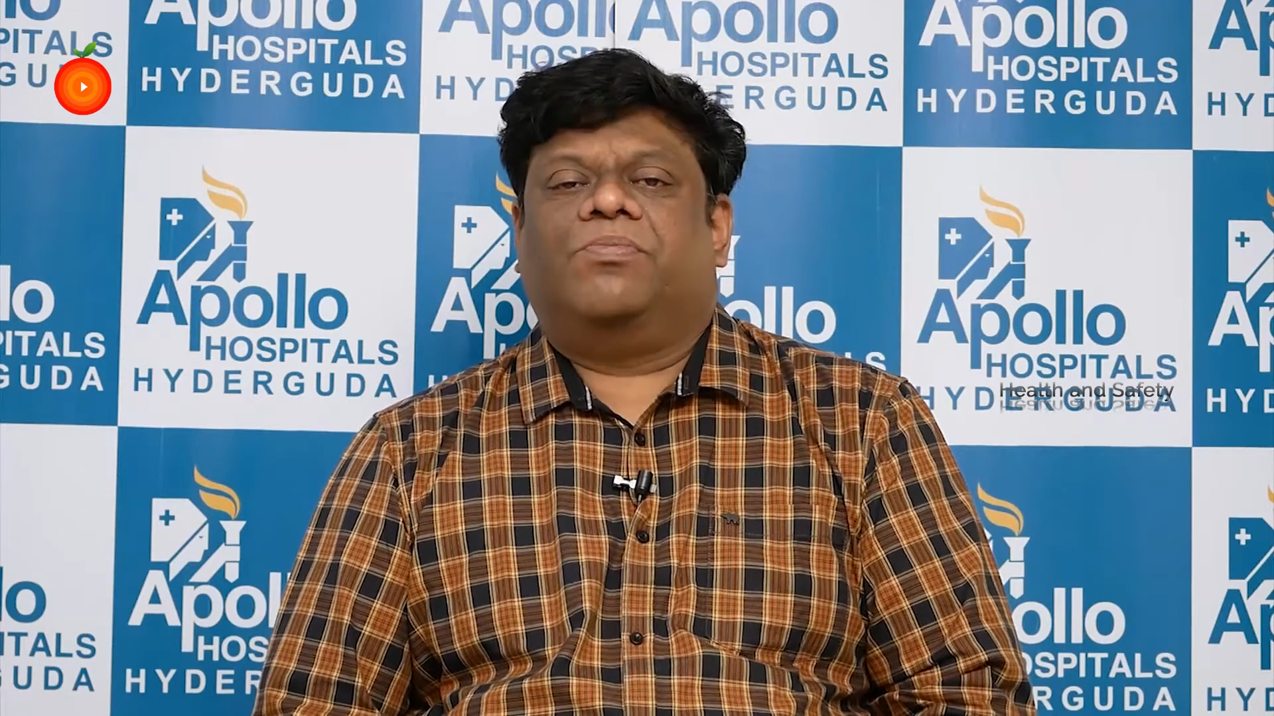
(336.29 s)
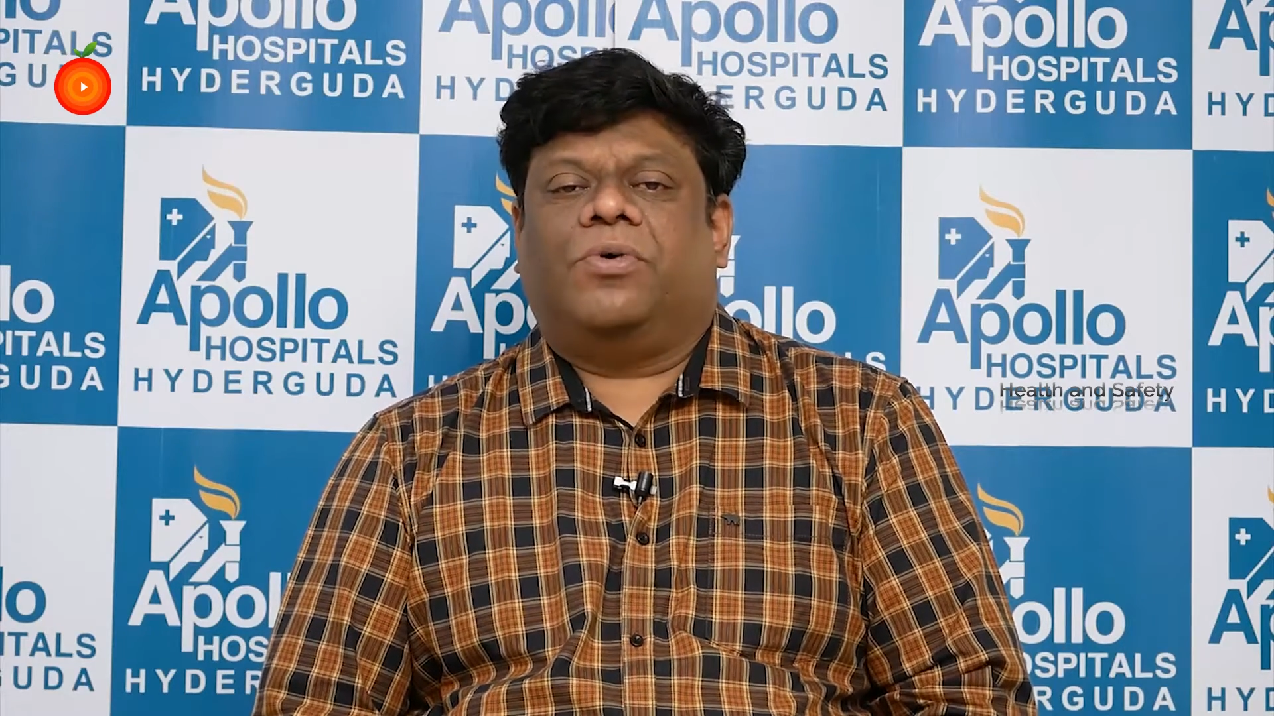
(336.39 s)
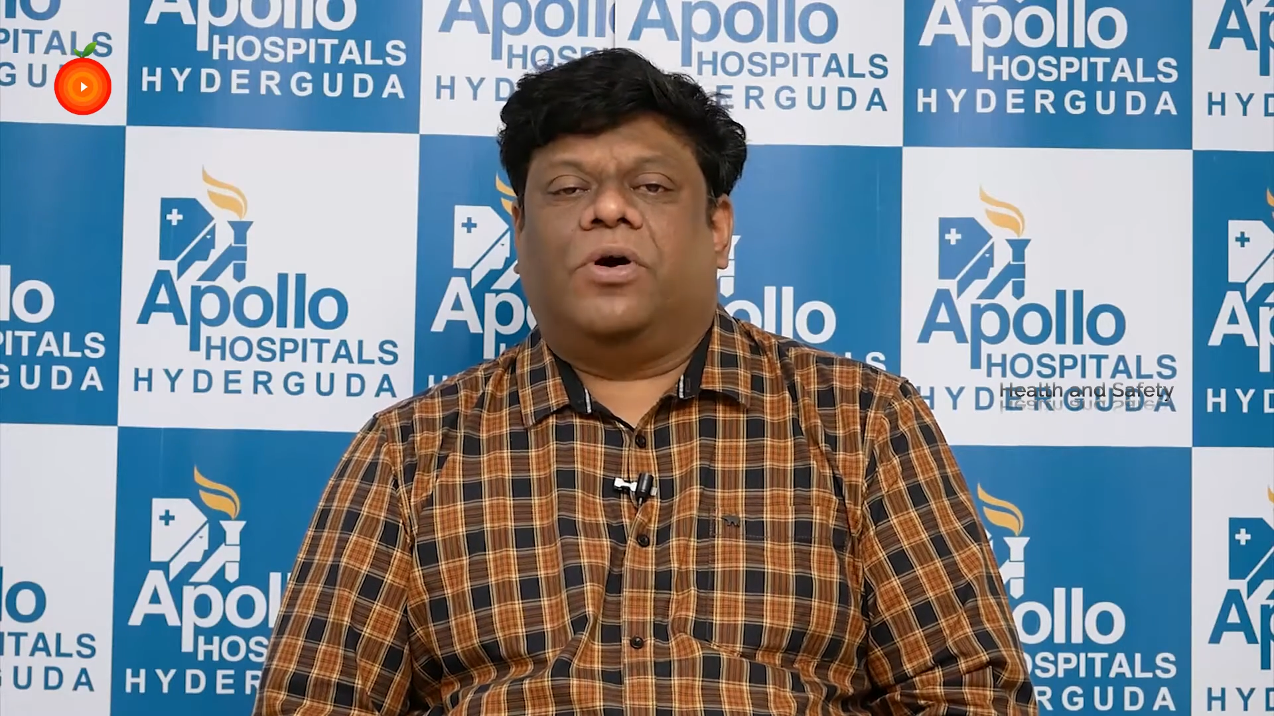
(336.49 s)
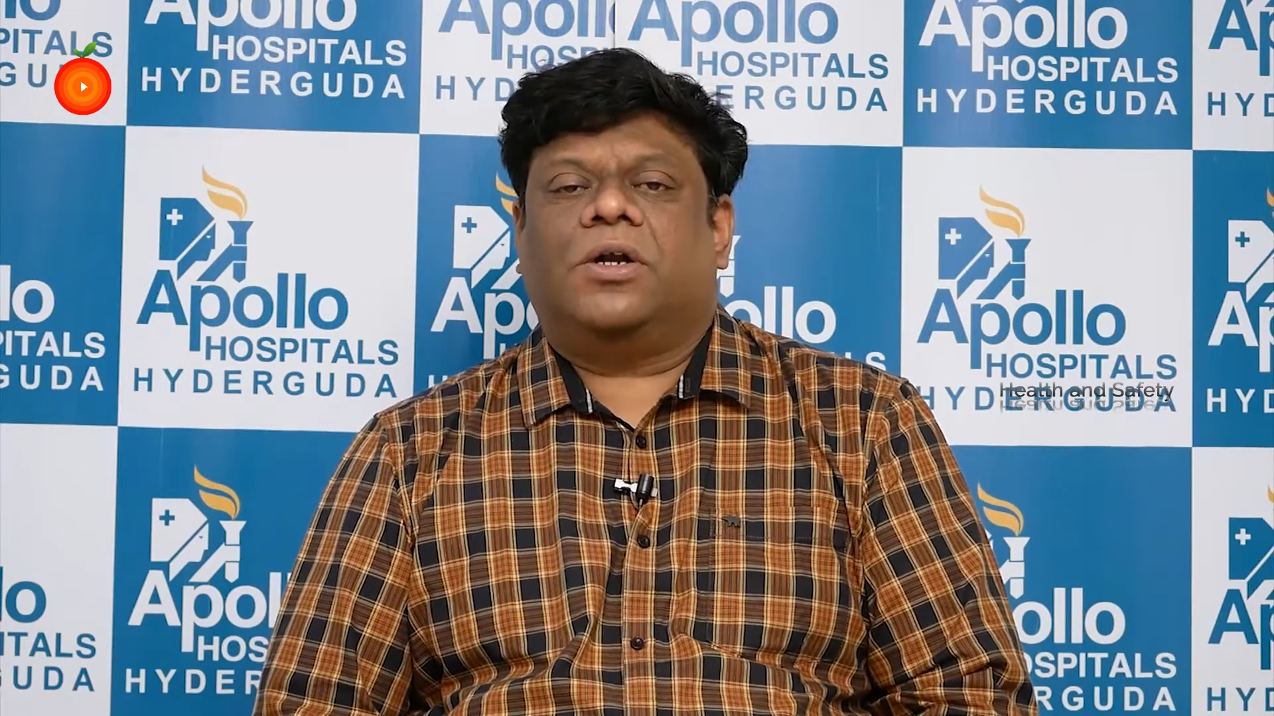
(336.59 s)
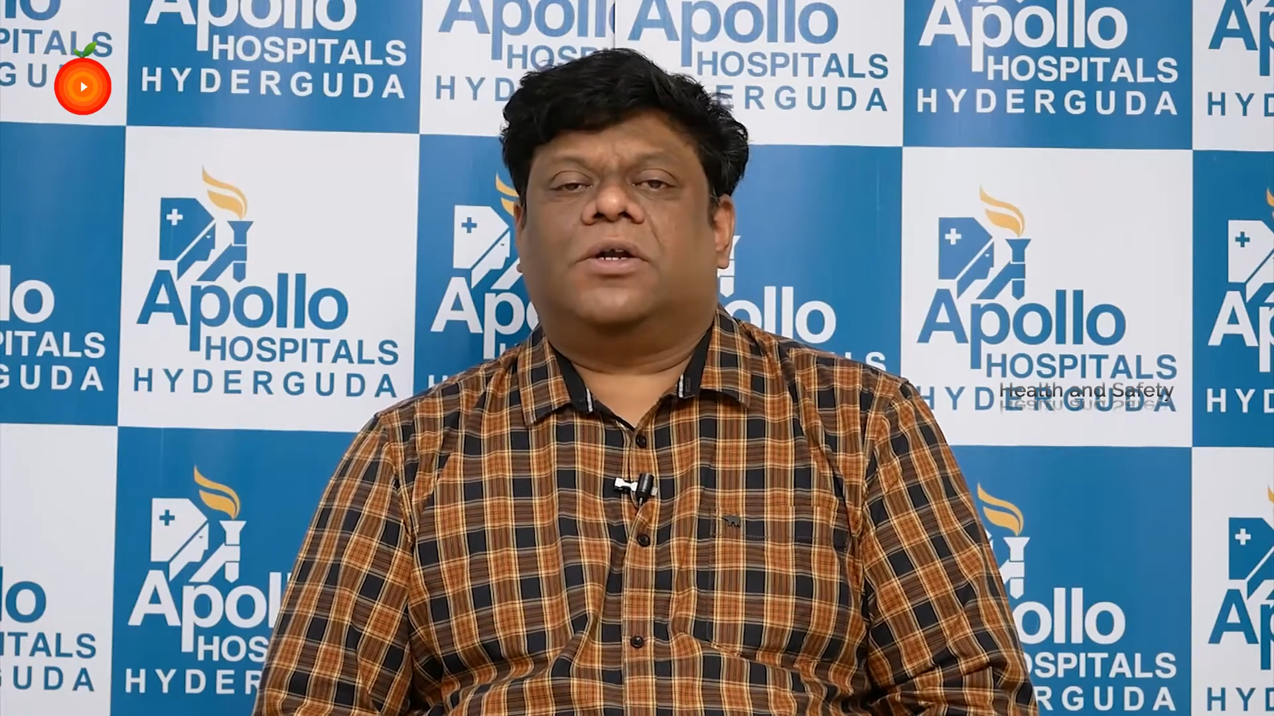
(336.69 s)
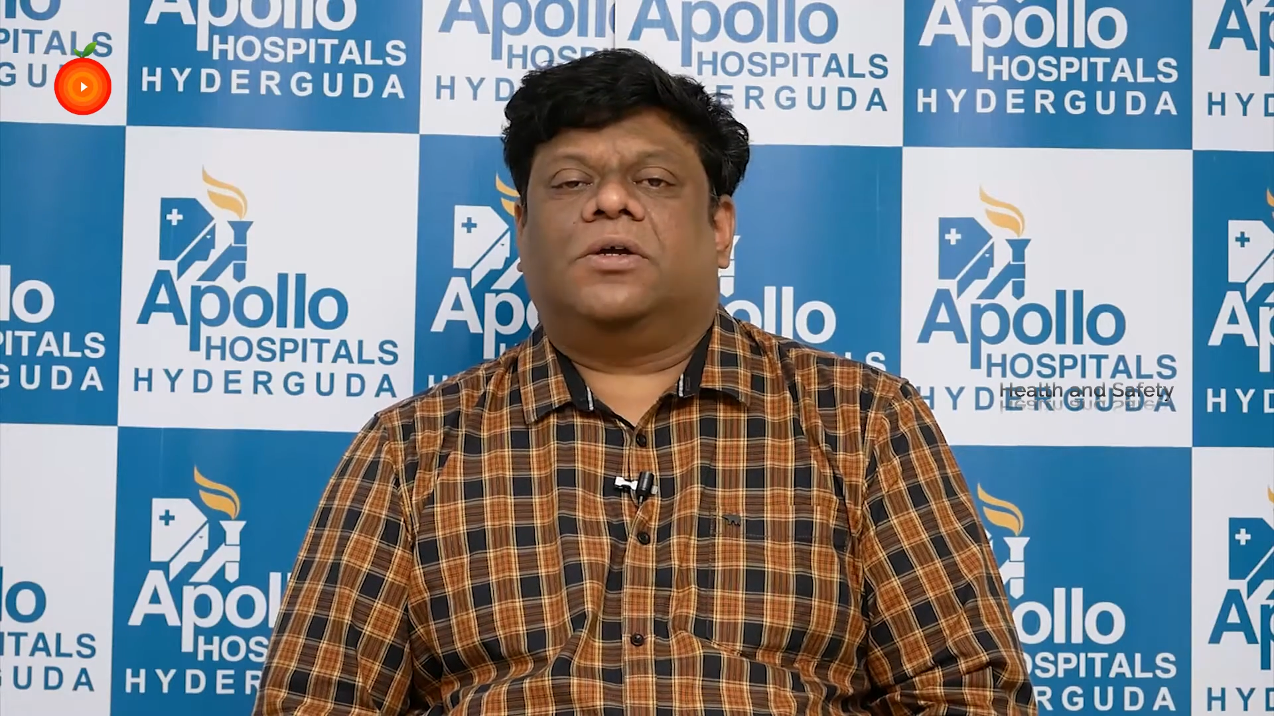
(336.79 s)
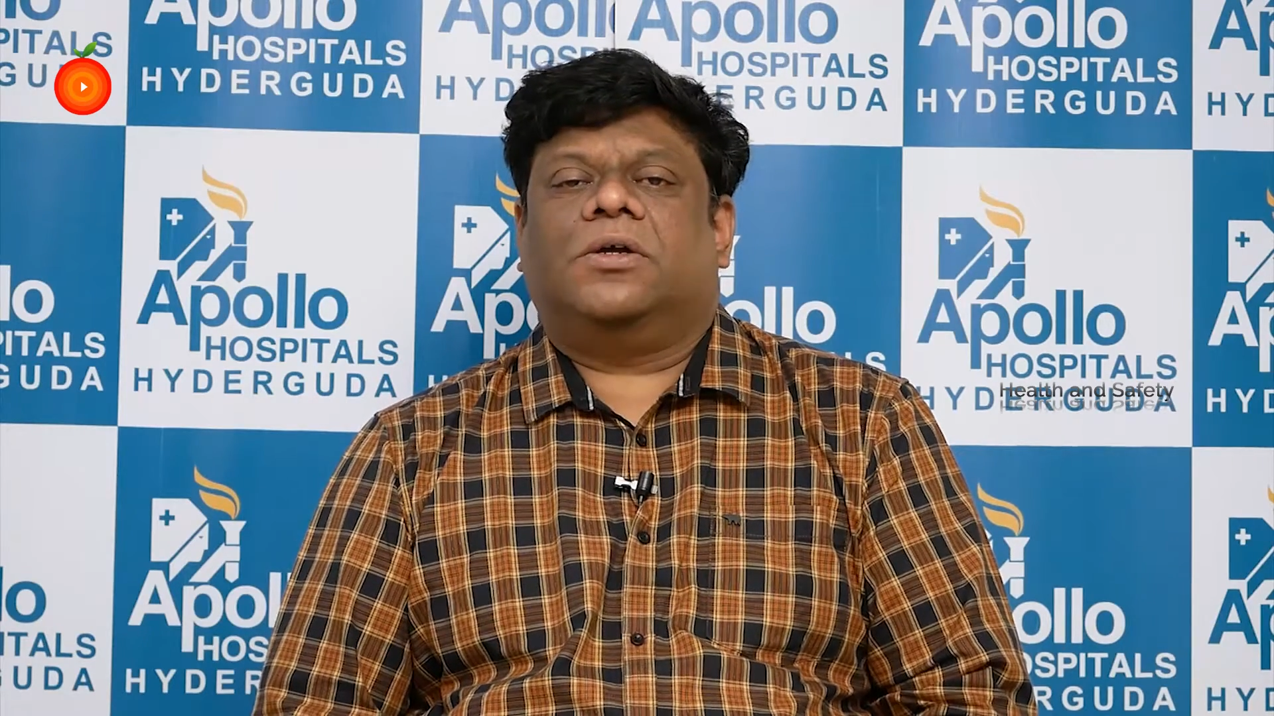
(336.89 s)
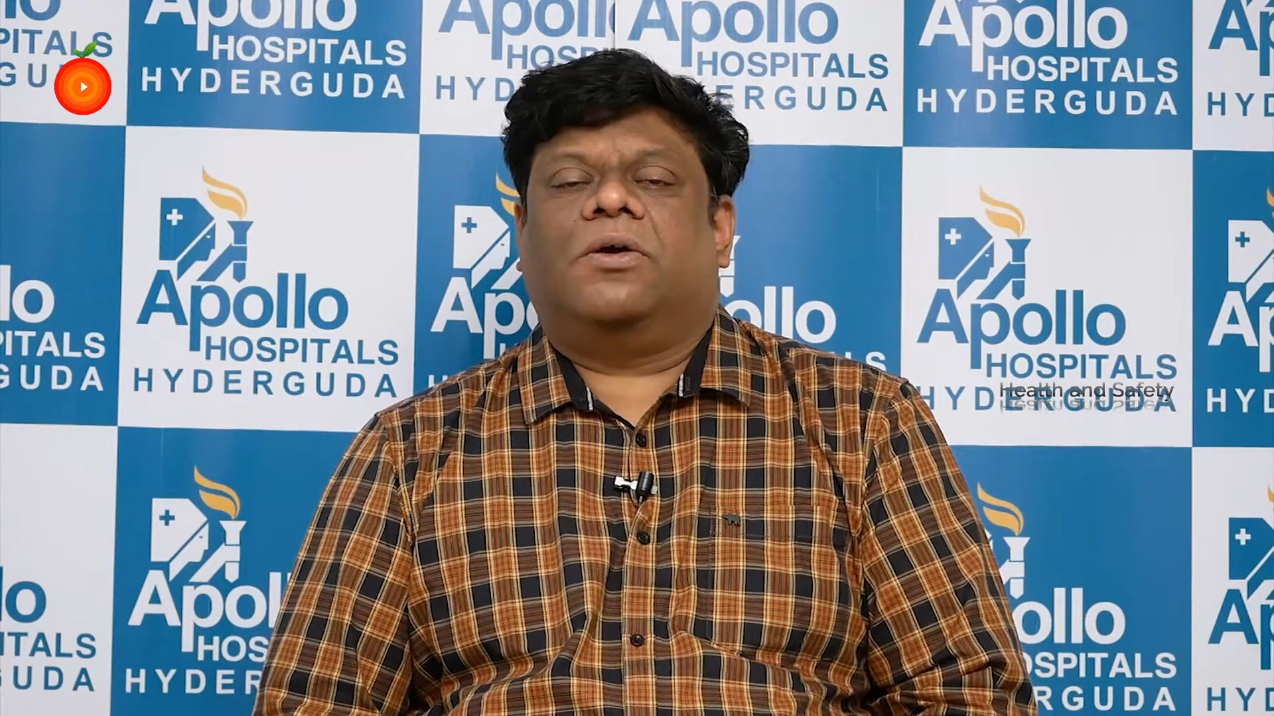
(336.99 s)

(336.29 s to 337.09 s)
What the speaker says: brought